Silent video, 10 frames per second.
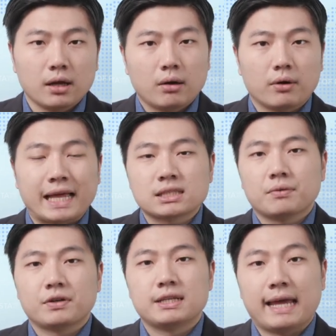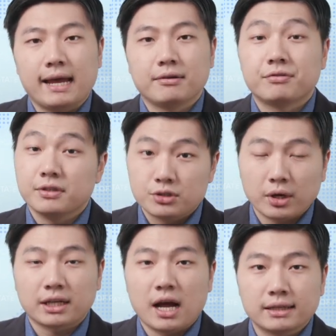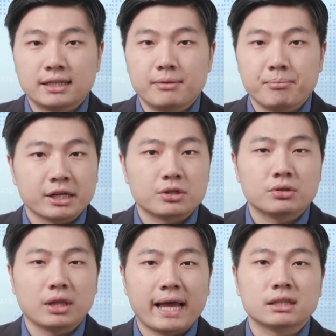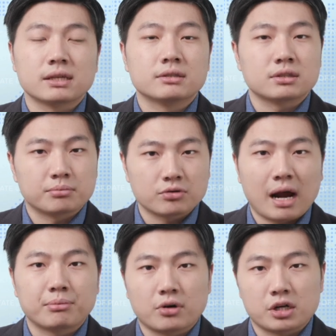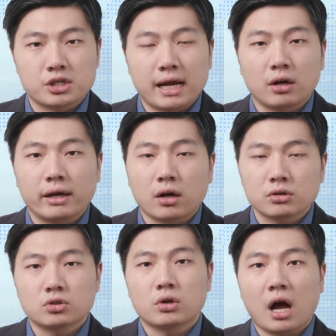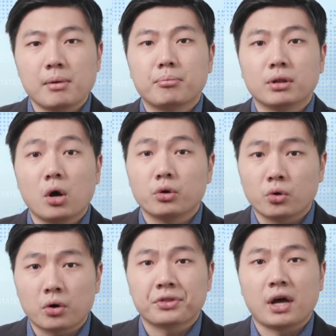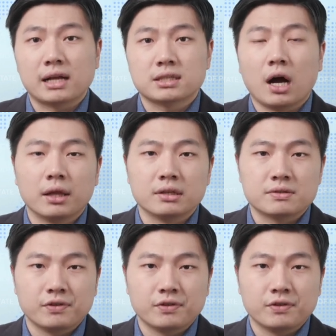Well, that's it for today. If you enjoy the content, make sure to like and subscribe to our channel, and also comment below your thoughts on this